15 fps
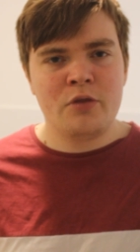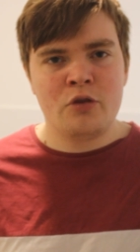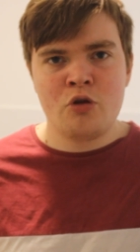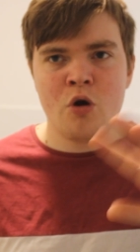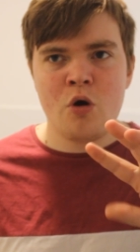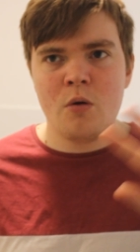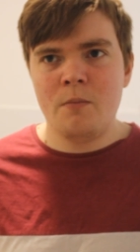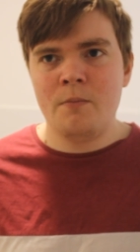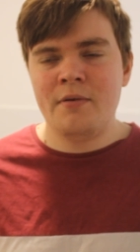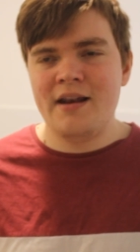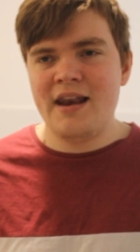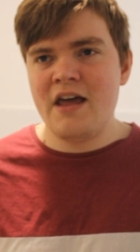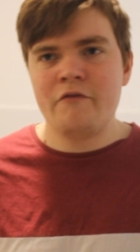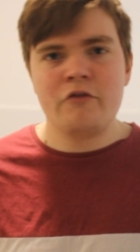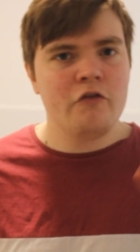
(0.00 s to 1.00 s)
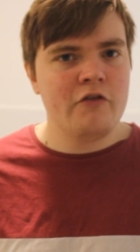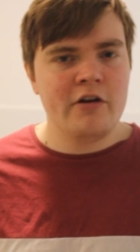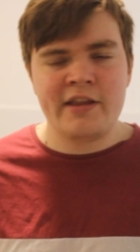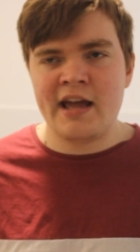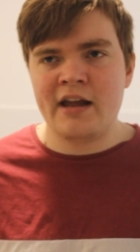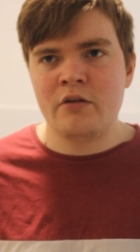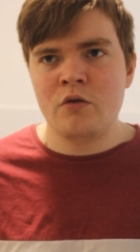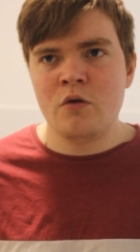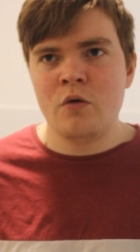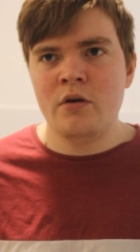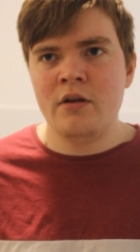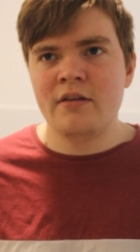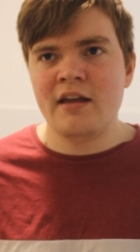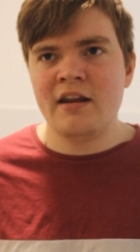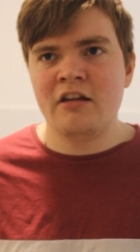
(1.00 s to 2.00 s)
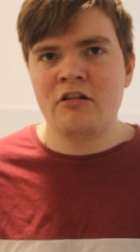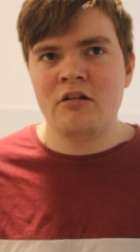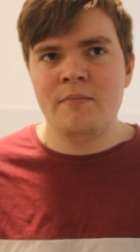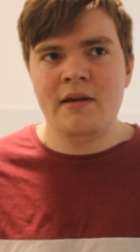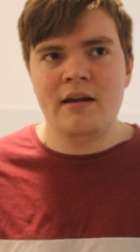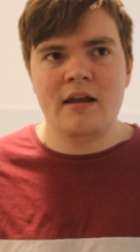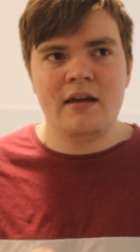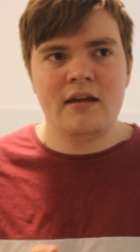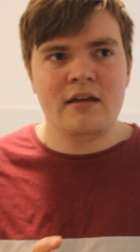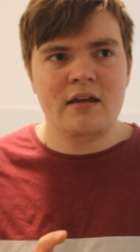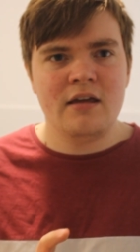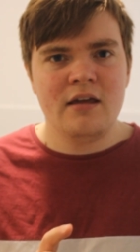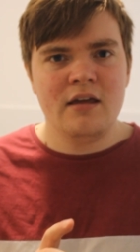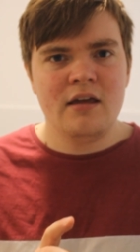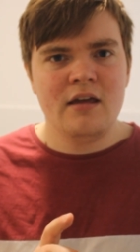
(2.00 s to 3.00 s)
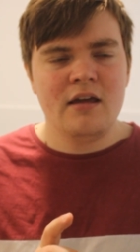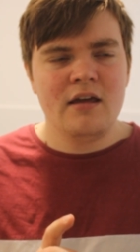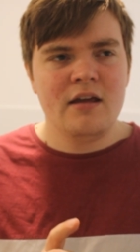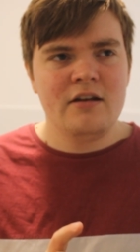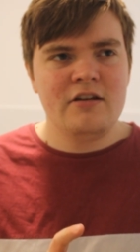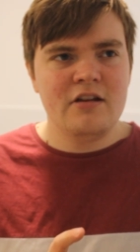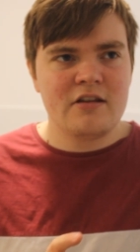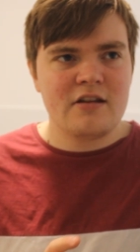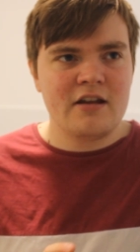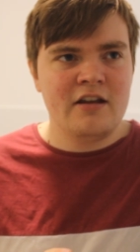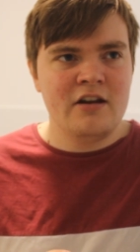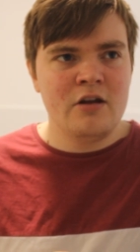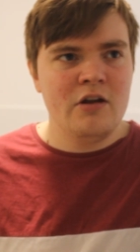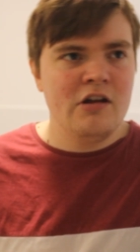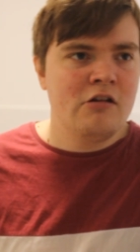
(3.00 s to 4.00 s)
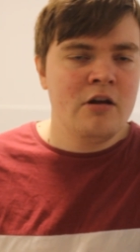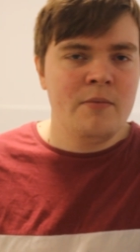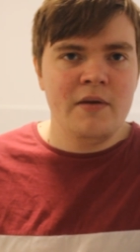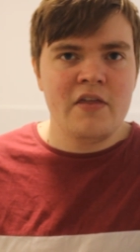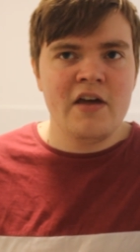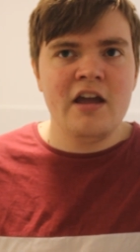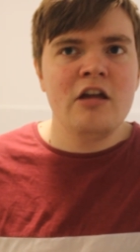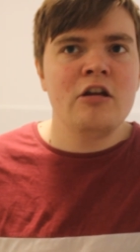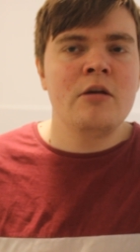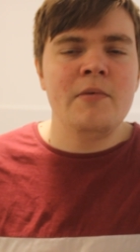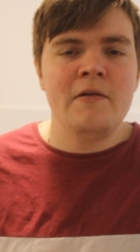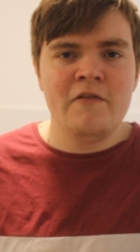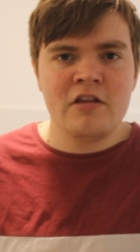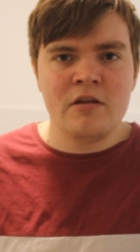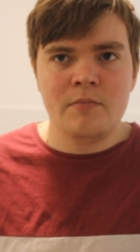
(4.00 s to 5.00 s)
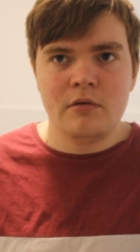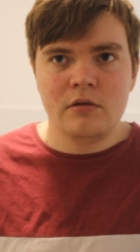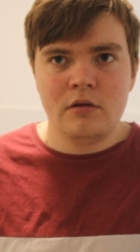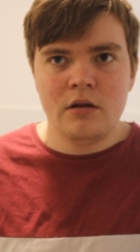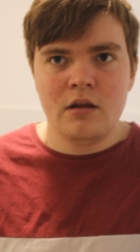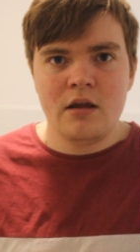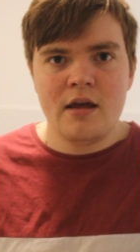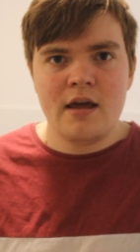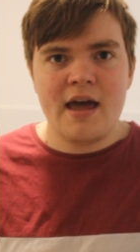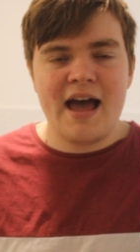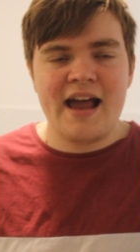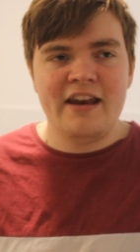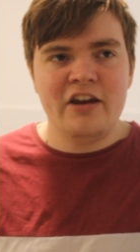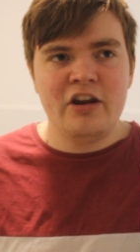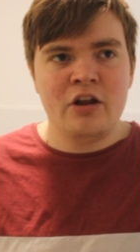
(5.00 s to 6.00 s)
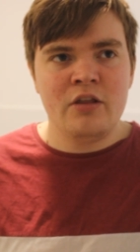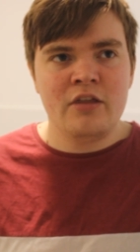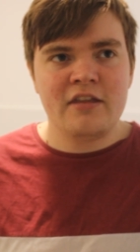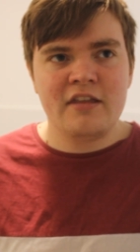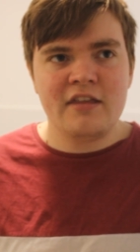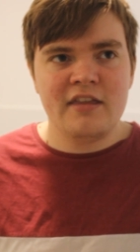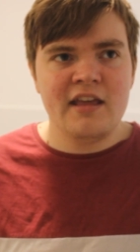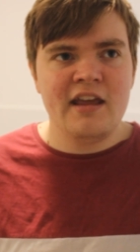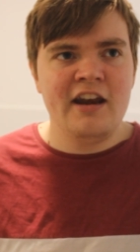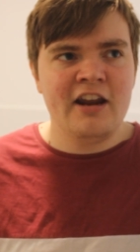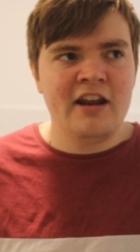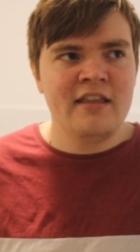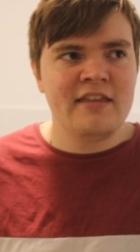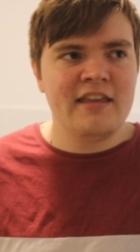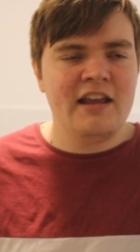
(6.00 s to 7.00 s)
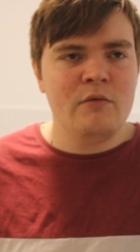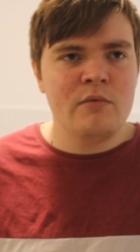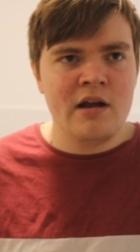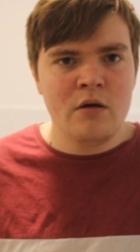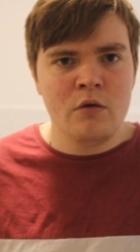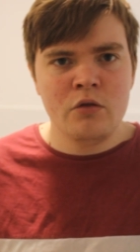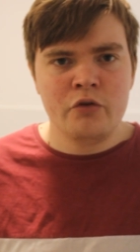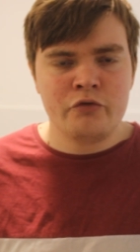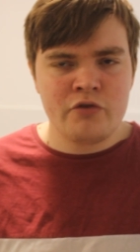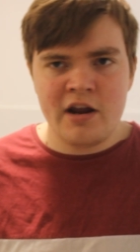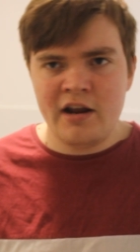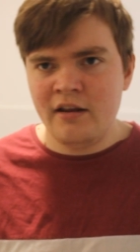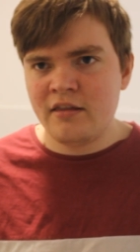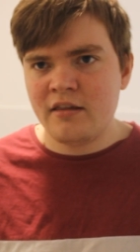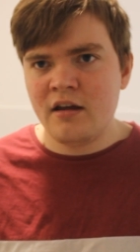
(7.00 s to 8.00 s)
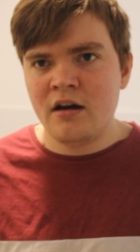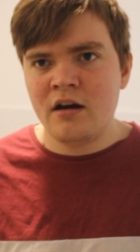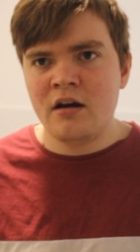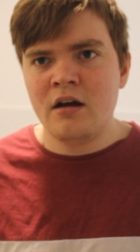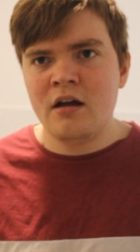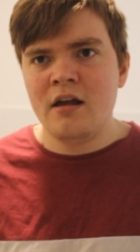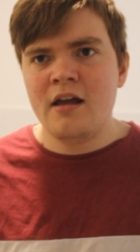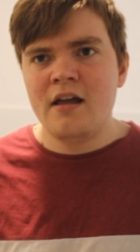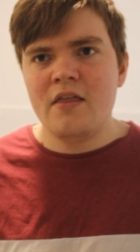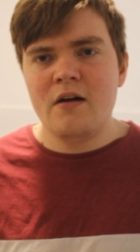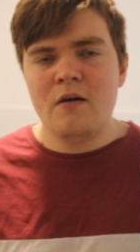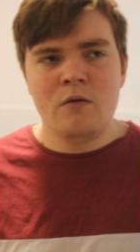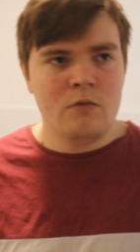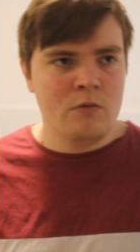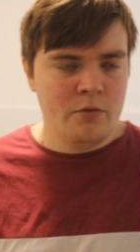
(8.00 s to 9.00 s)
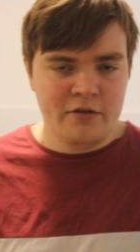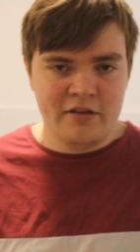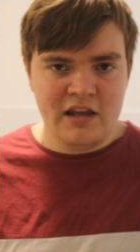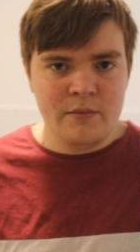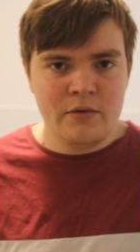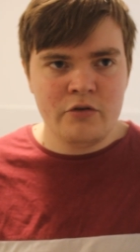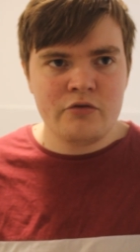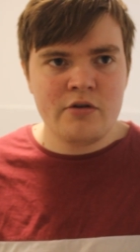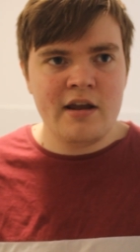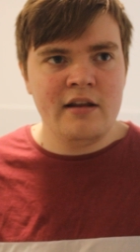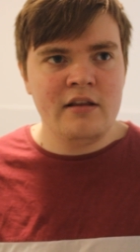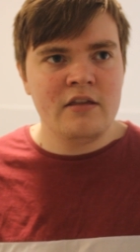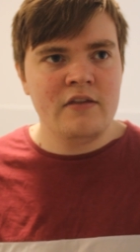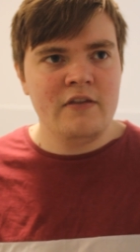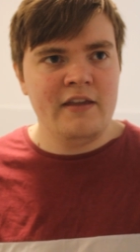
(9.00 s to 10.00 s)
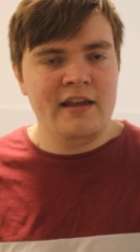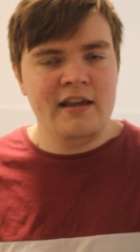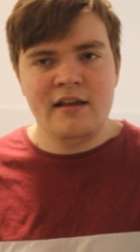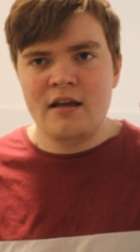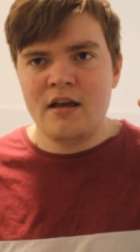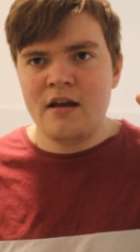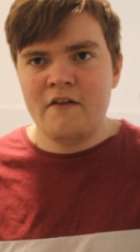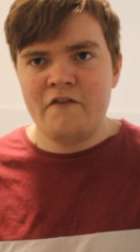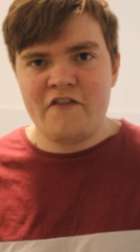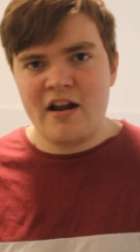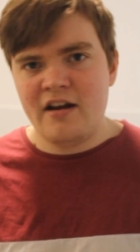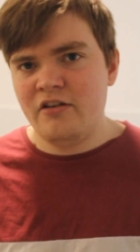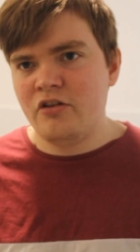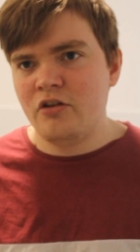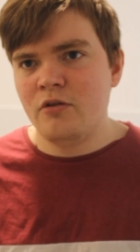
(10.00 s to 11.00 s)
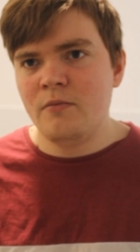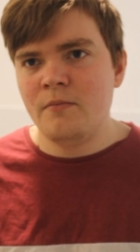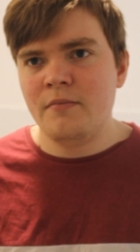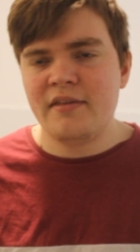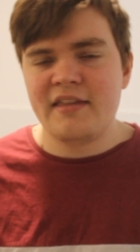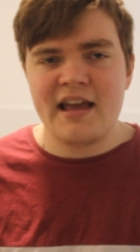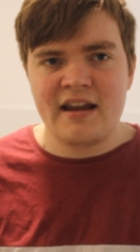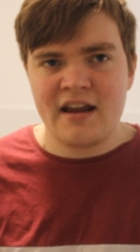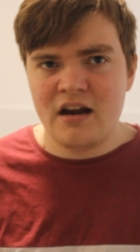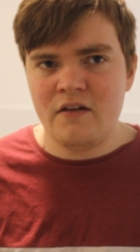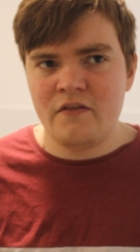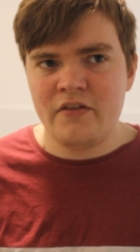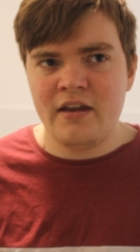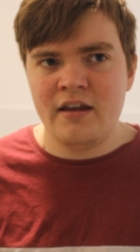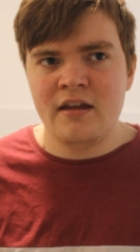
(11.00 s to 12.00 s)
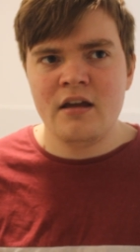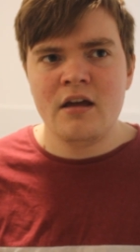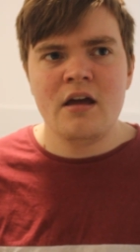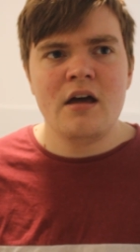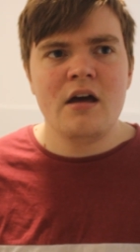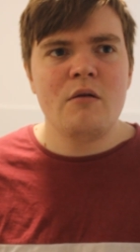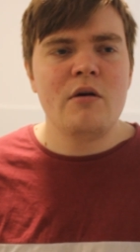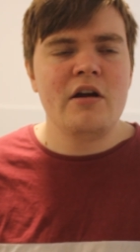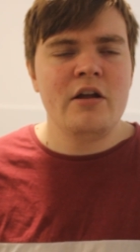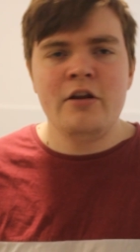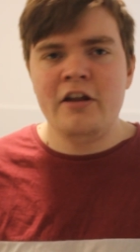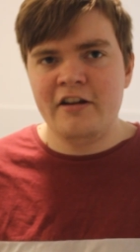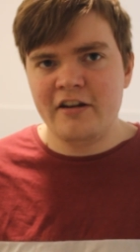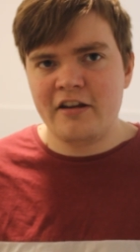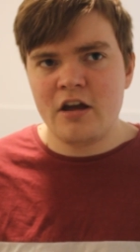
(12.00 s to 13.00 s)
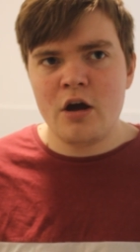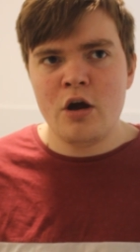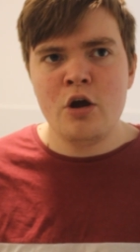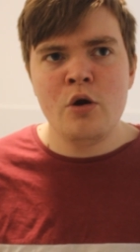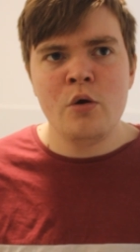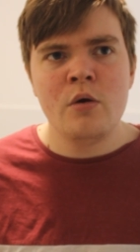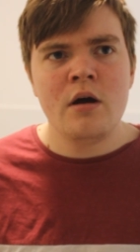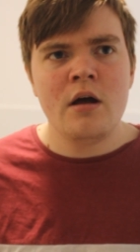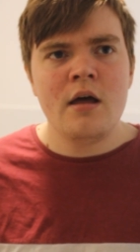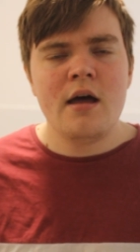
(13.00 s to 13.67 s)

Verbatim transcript: top left or right hand corners and it could be like just like you know it could be there it could be visible and you can and you can see where all the trains are or all the demon trains the phantoms that kind of thing where you need to go